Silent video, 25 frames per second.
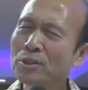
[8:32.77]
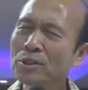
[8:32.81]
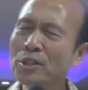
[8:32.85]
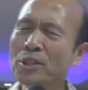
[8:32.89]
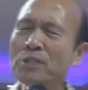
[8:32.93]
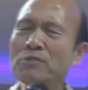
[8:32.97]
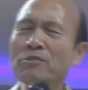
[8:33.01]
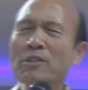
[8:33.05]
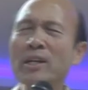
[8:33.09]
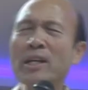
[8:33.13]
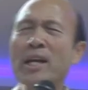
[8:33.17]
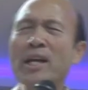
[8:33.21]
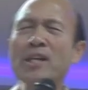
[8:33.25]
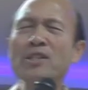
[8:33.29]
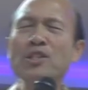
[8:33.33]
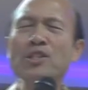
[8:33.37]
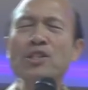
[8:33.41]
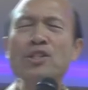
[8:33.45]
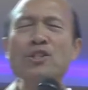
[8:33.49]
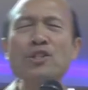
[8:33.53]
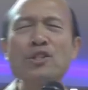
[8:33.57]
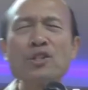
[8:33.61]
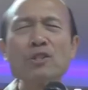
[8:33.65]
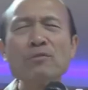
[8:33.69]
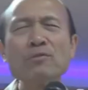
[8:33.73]
good
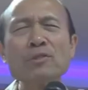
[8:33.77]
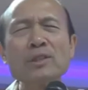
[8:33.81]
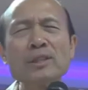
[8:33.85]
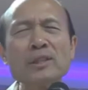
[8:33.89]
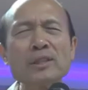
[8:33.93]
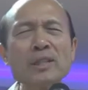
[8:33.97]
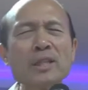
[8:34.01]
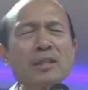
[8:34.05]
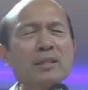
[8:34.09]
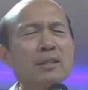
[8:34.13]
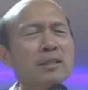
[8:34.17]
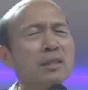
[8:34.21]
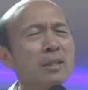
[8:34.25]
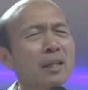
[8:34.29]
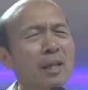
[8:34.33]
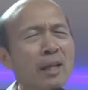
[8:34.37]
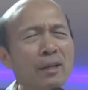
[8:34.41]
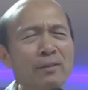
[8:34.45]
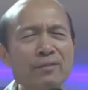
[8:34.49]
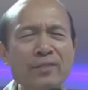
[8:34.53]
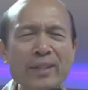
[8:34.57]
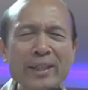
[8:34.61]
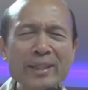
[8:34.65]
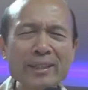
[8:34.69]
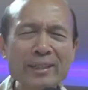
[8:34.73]
relationship with this
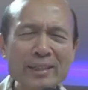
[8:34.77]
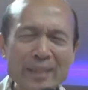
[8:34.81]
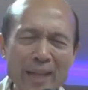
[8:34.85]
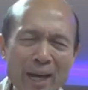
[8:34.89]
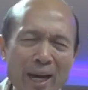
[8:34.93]
loving